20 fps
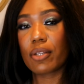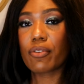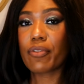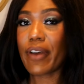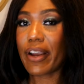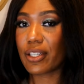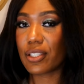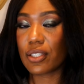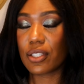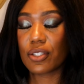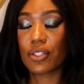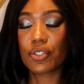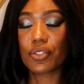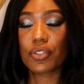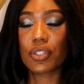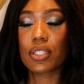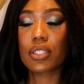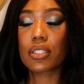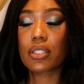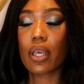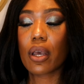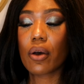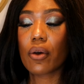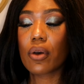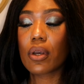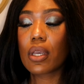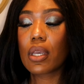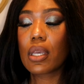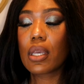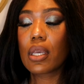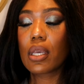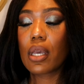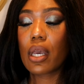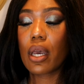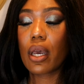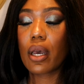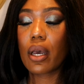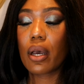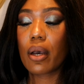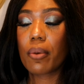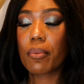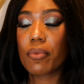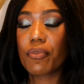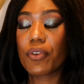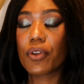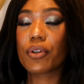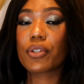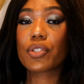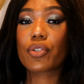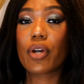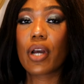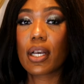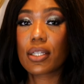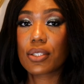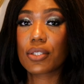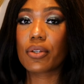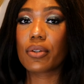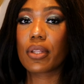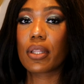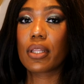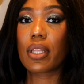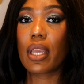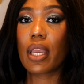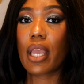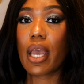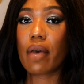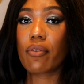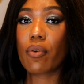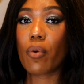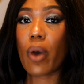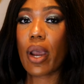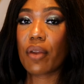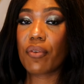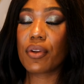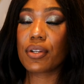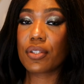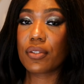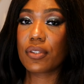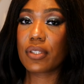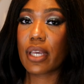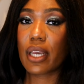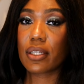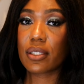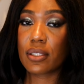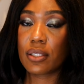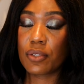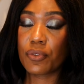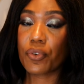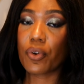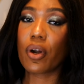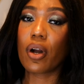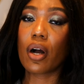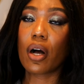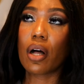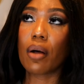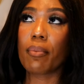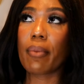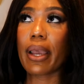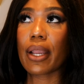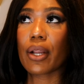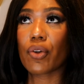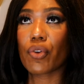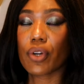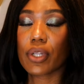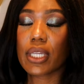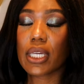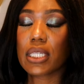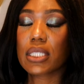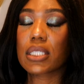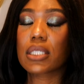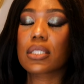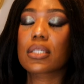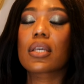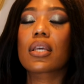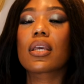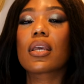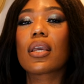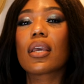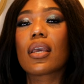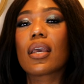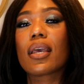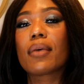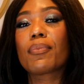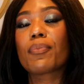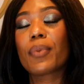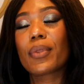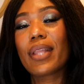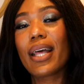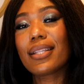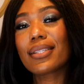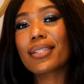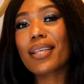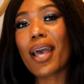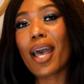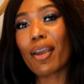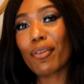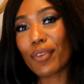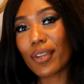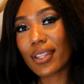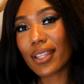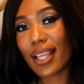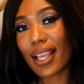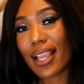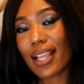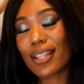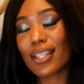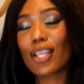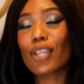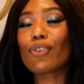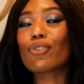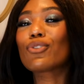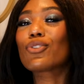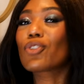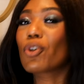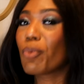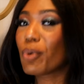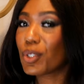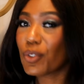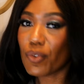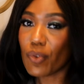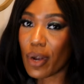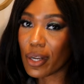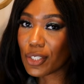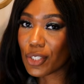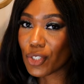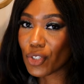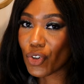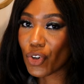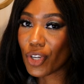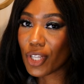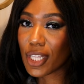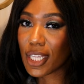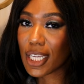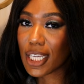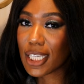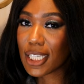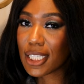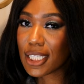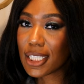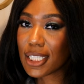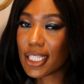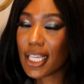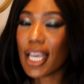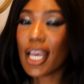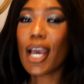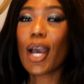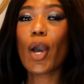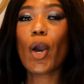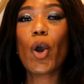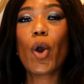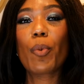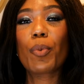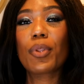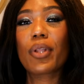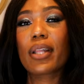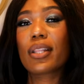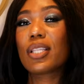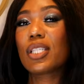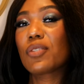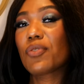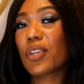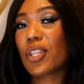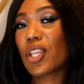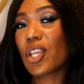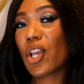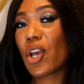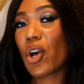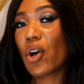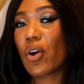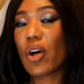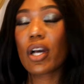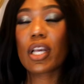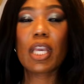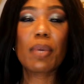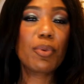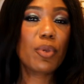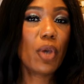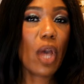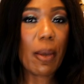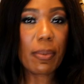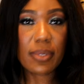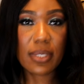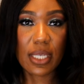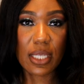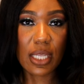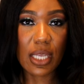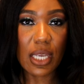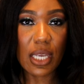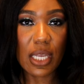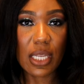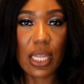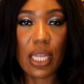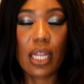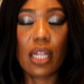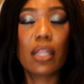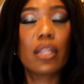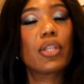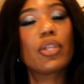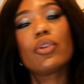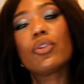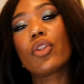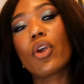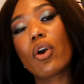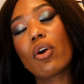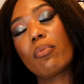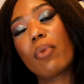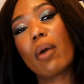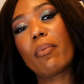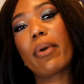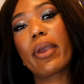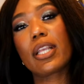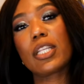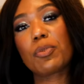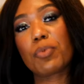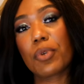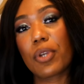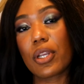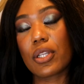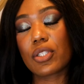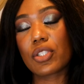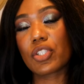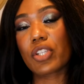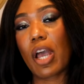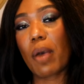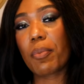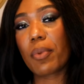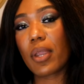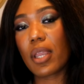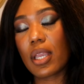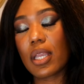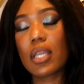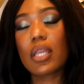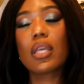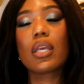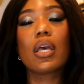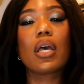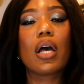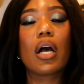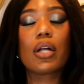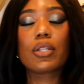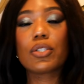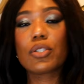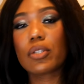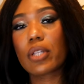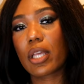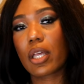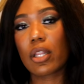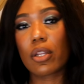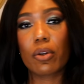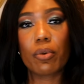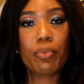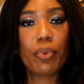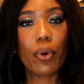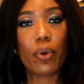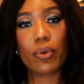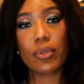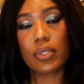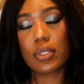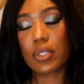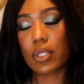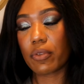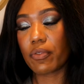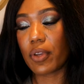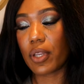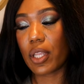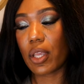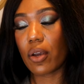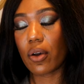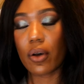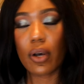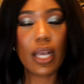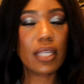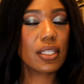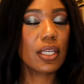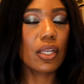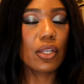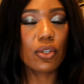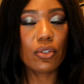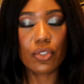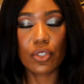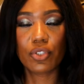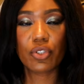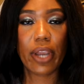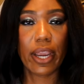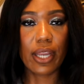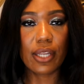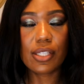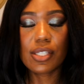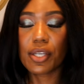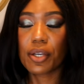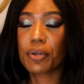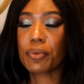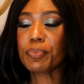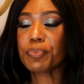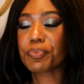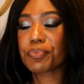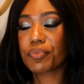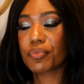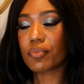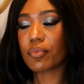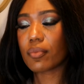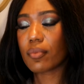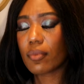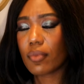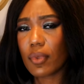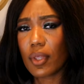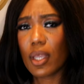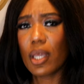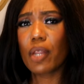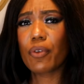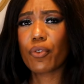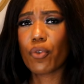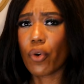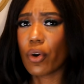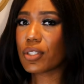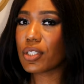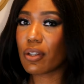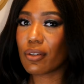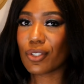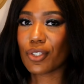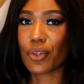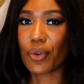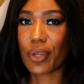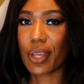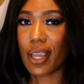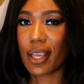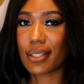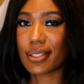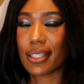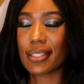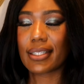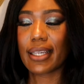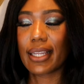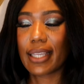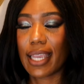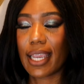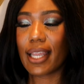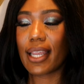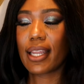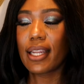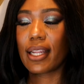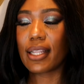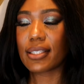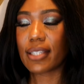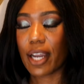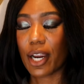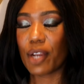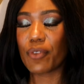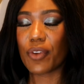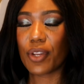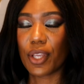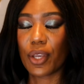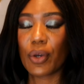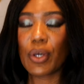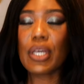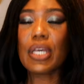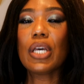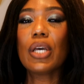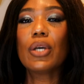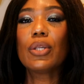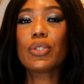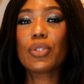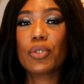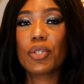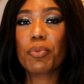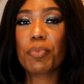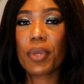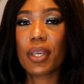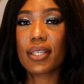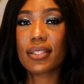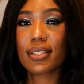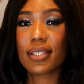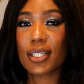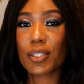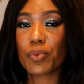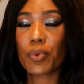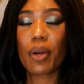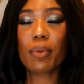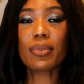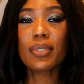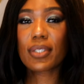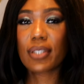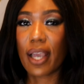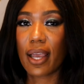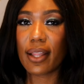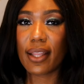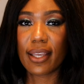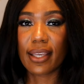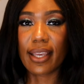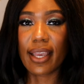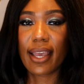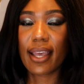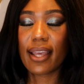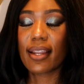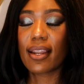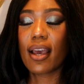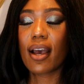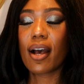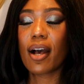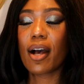the fashion industry. So fingers crossed though that they have a wide range of sizes for all my girlies. But that's everything. Thank you so much for watching, girlies. I hope you liked this video. I'll keep you updated and I'll let you know about my experience shopping. I'll do like a little post video as I usually try and do. And of course, I'll showcase and dedicate an entire video to the pieces where I'm styling it,